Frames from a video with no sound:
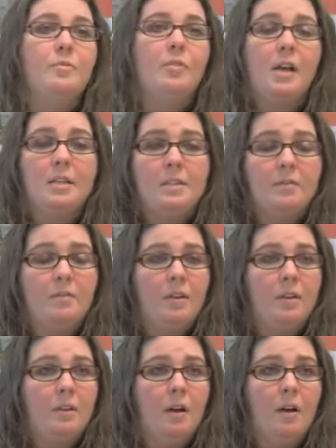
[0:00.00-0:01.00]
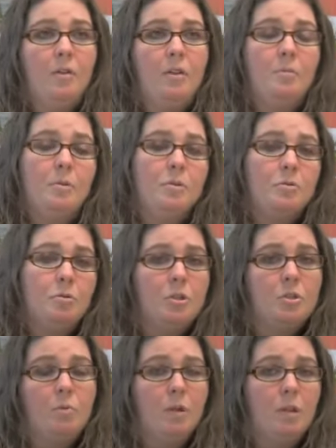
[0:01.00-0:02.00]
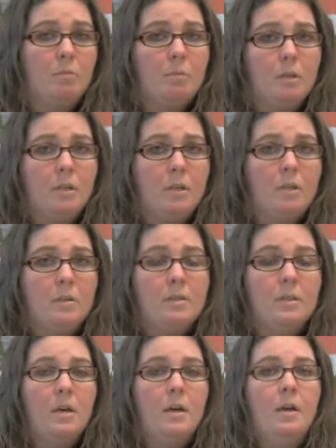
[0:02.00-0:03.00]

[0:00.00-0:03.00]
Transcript: philosophy and how the administration ran the buildings.